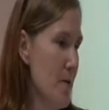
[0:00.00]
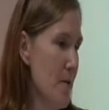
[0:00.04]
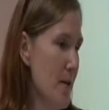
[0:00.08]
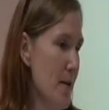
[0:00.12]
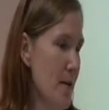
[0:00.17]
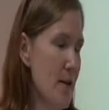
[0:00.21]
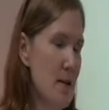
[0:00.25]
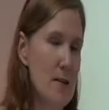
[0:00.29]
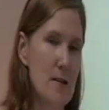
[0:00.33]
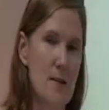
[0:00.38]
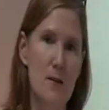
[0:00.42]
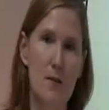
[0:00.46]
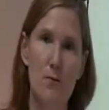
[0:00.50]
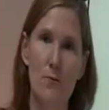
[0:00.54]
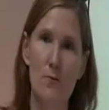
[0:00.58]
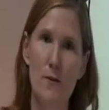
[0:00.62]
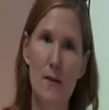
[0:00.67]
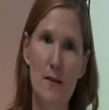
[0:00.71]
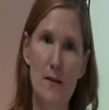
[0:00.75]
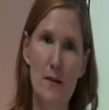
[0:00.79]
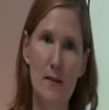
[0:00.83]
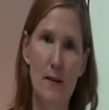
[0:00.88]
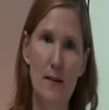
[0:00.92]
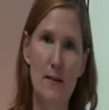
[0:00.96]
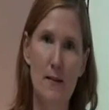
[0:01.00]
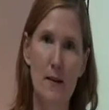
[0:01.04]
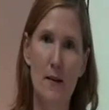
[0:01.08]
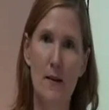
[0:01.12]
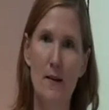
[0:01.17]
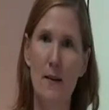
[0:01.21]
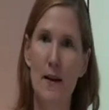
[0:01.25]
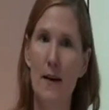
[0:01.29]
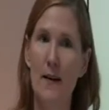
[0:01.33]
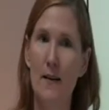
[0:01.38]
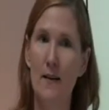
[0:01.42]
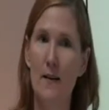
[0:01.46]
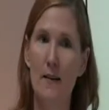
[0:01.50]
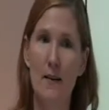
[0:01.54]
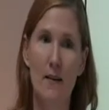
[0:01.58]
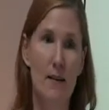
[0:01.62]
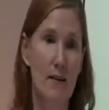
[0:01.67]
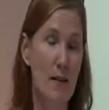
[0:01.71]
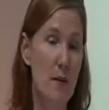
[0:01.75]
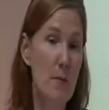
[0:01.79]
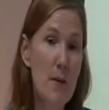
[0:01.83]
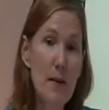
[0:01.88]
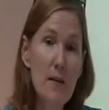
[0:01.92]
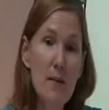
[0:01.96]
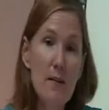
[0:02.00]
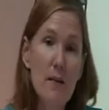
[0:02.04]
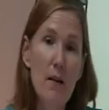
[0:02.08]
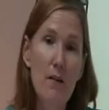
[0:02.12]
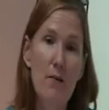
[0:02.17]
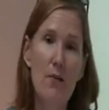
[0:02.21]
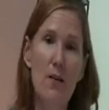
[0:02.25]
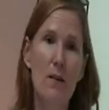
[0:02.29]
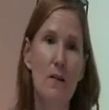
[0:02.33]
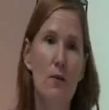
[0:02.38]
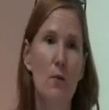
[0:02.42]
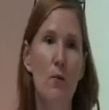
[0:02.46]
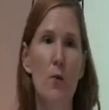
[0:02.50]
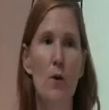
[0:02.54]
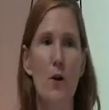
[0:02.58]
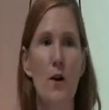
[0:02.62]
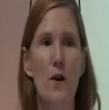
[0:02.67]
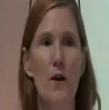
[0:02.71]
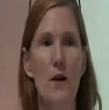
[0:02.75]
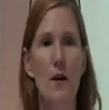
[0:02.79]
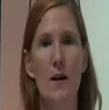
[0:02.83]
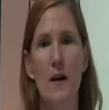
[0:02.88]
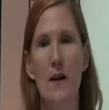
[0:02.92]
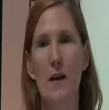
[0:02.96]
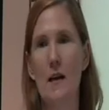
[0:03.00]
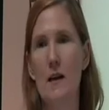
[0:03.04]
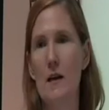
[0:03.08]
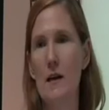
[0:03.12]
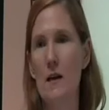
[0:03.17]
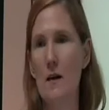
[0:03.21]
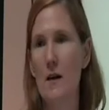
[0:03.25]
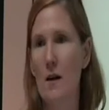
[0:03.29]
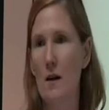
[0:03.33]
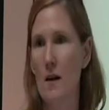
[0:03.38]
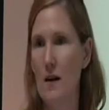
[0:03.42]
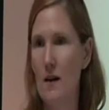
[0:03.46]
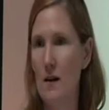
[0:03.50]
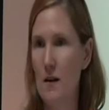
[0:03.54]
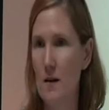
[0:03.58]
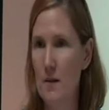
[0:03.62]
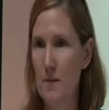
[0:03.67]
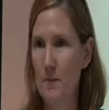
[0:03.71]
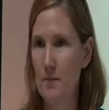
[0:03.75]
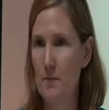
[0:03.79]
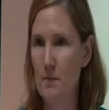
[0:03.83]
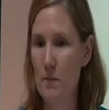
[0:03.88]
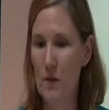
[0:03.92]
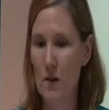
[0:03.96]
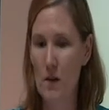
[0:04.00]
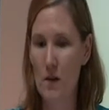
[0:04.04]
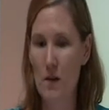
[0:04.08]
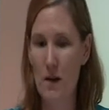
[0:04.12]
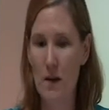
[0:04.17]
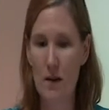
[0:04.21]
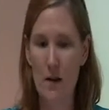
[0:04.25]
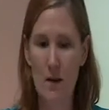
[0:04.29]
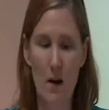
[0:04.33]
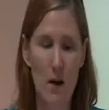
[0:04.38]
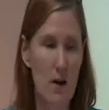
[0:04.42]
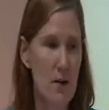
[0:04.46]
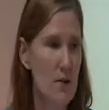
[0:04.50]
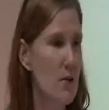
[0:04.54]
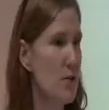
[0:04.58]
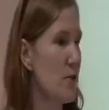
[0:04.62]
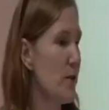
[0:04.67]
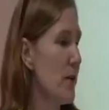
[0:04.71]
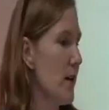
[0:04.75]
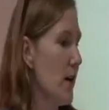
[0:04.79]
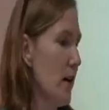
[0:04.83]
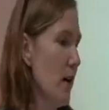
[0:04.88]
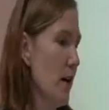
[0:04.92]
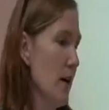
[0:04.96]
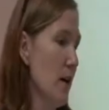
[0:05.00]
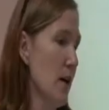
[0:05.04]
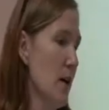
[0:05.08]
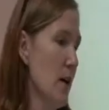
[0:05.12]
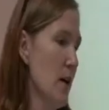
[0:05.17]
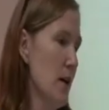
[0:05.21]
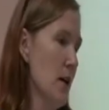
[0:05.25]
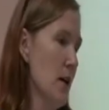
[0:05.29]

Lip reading: He's recently done exhibits of this work in Austria.